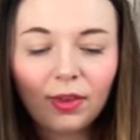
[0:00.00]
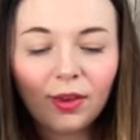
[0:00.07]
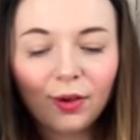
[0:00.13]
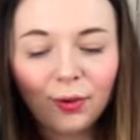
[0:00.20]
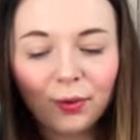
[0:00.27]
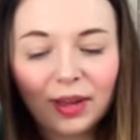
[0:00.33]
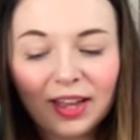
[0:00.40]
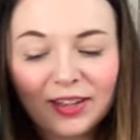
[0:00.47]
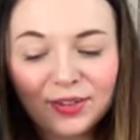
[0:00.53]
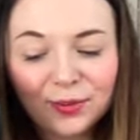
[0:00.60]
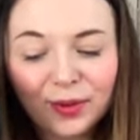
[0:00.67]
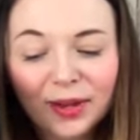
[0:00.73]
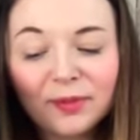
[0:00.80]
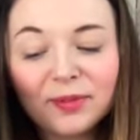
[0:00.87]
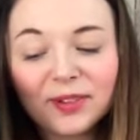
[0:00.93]
Okay, so
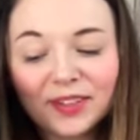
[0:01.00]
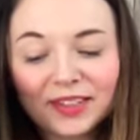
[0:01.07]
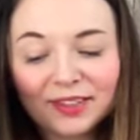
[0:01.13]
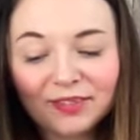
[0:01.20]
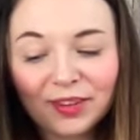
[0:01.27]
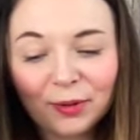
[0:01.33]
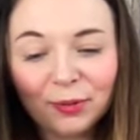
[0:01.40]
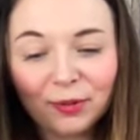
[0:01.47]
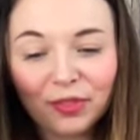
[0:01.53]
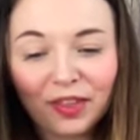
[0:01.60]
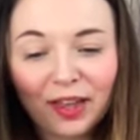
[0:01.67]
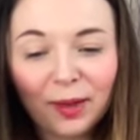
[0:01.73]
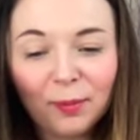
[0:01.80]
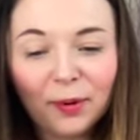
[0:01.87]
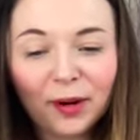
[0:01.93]
I'm going to leave that one
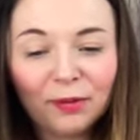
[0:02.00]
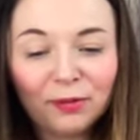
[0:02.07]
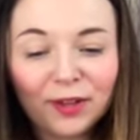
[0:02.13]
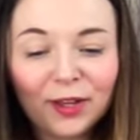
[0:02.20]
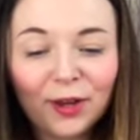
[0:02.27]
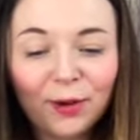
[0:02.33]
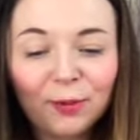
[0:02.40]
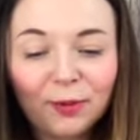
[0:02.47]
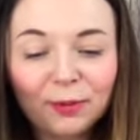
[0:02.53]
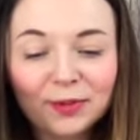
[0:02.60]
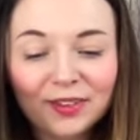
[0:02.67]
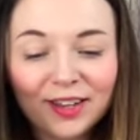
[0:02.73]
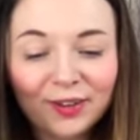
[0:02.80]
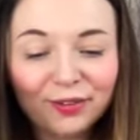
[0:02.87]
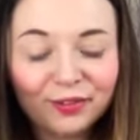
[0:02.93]
there, but I really hope that
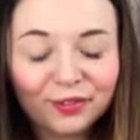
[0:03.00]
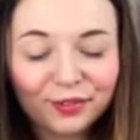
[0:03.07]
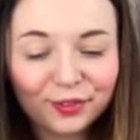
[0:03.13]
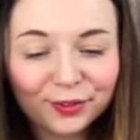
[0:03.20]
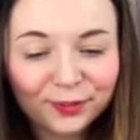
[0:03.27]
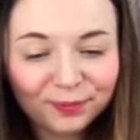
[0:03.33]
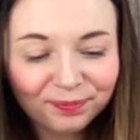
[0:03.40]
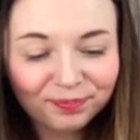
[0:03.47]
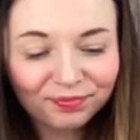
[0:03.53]
was helpful.